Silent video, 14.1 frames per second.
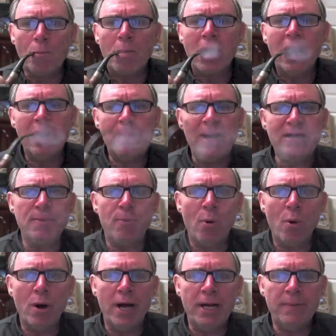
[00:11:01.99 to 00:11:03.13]
And he makes a
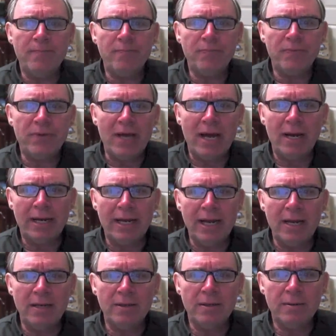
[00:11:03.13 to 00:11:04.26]
point that,
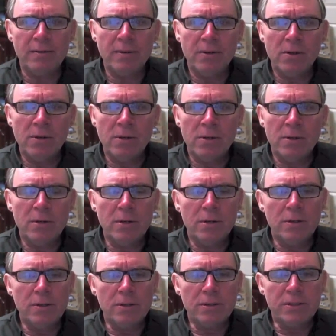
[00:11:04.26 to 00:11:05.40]
again,
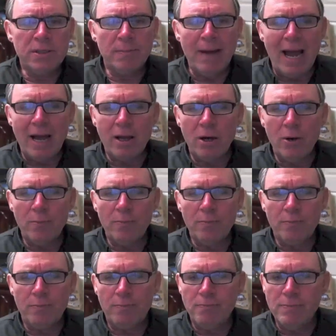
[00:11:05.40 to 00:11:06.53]
tobacco,
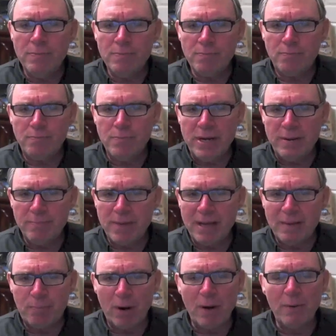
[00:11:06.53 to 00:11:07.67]

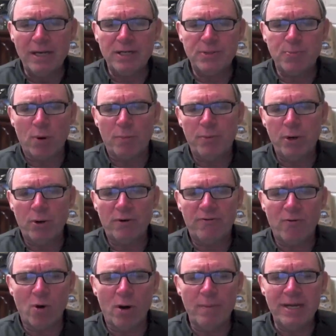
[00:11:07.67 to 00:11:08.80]
probably in its more pure
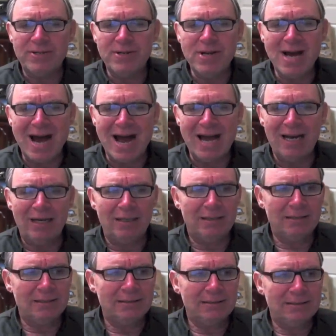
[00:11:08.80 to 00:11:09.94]
form, is not
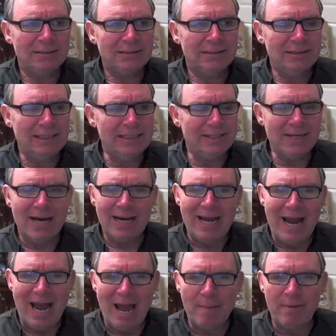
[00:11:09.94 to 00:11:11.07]

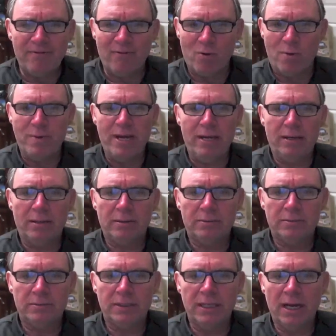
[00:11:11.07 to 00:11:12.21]
habit forming.
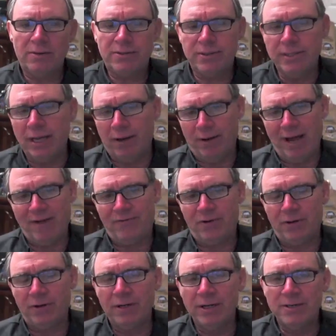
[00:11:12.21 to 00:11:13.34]
You know, now
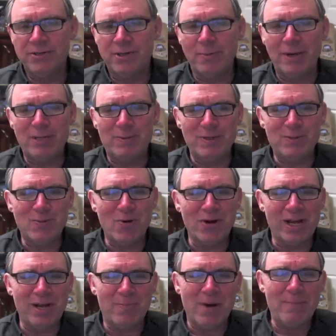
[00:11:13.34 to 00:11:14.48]
after somebody's been
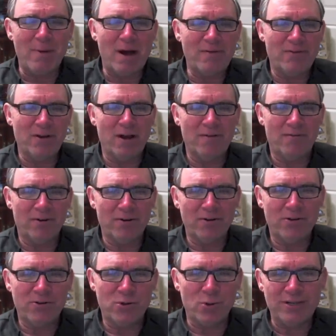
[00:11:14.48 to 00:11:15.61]
smoking a pipe off and on for
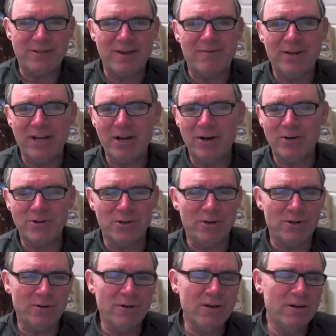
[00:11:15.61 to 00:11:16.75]
27 years, or